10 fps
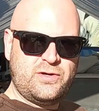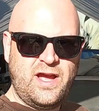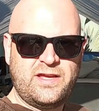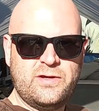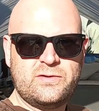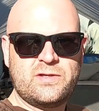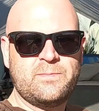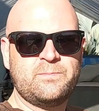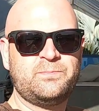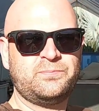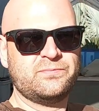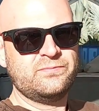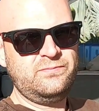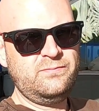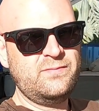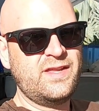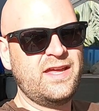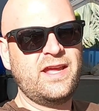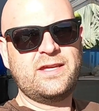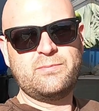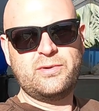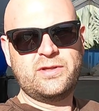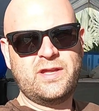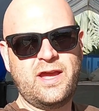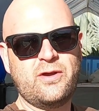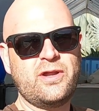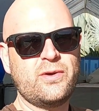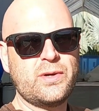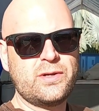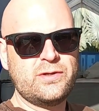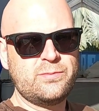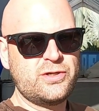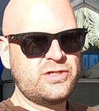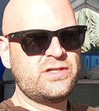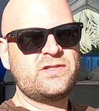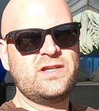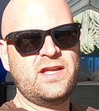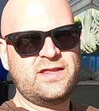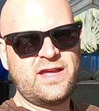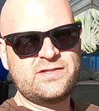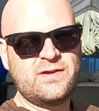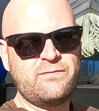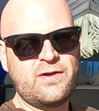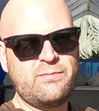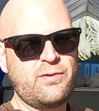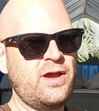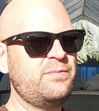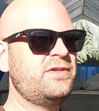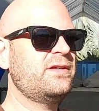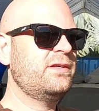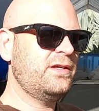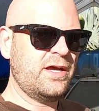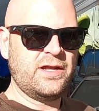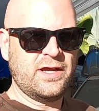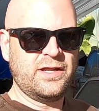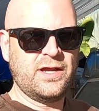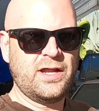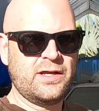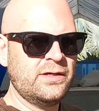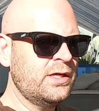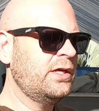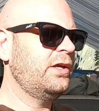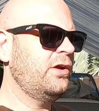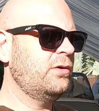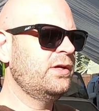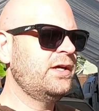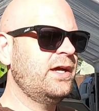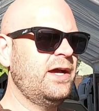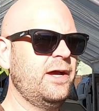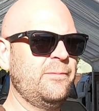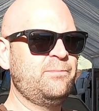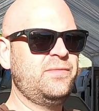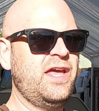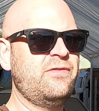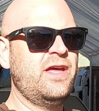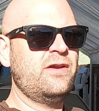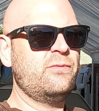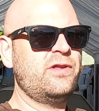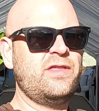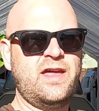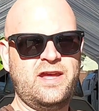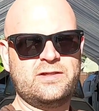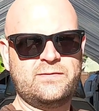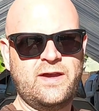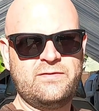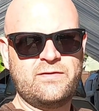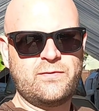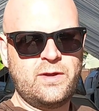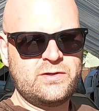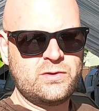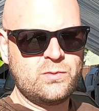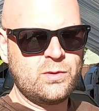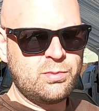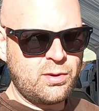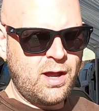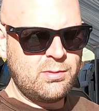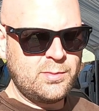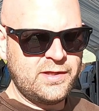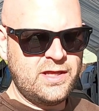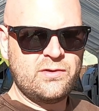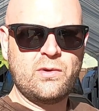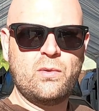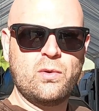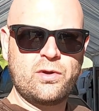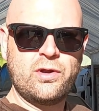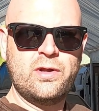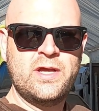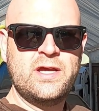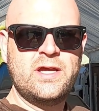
track use. And I already ordered new bushings to get that subframe prepped, yada yada yada, you know. And then with that S5 differential, we'll probably either order